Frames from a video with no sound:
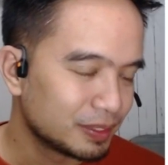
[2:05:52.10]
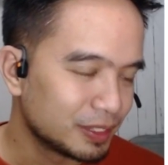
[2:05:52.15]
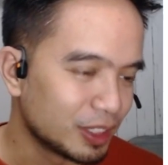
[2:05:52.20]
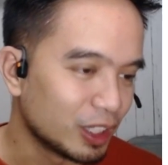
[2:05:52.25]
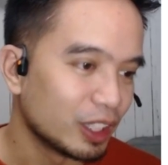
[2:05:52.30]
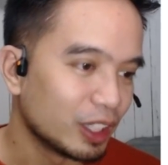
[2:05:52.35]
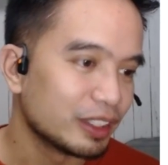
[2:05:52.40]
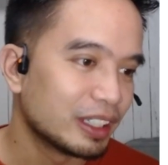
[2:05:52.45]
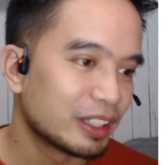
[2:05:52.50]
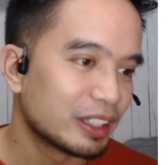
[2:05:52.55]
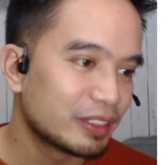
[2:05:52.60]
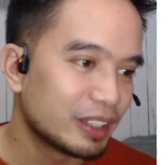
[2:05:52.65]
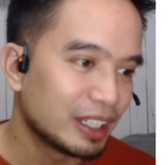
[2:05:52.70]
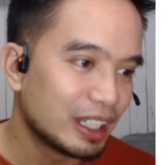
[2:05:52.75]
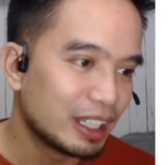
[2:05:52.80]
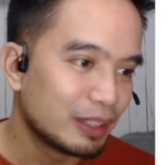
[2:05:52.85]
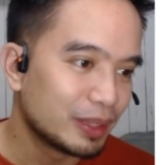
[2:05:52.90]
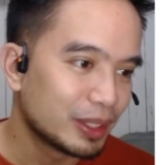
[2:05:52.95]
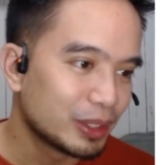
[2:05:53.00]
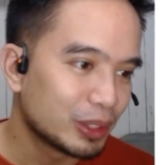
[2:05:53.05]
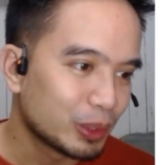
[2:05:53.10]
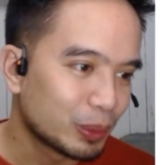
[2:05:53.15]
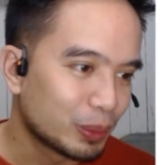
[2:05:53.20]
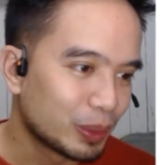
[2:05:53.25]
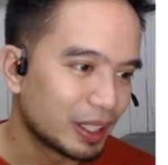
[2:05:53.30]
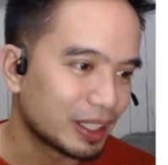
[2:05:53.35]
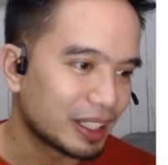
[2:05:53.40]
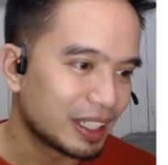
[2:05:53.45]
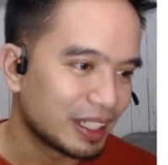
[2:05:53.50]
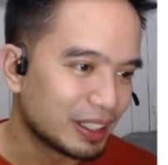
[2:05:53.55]
Oh, not relevant to
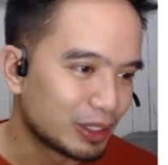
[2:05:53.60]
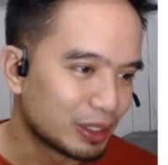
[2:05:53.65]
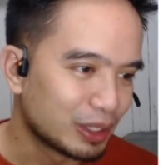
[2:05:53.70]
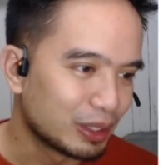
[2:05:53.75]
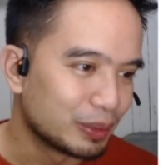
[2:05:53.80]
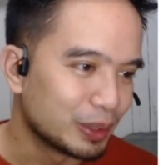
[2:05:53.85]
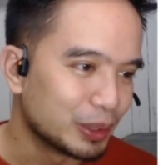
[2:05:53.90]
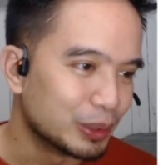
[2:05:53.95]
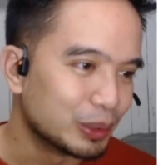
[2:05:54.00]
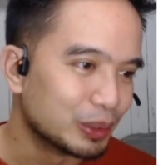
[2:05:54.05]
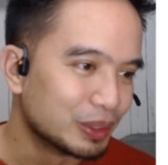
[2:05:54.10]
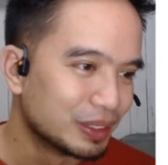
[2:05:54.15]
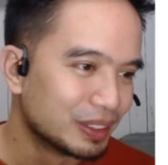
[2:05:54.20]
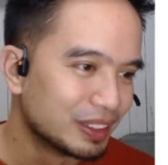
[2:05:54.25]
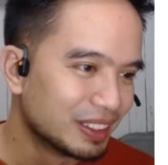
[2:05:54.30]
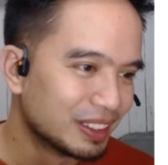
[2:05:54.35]
work interview.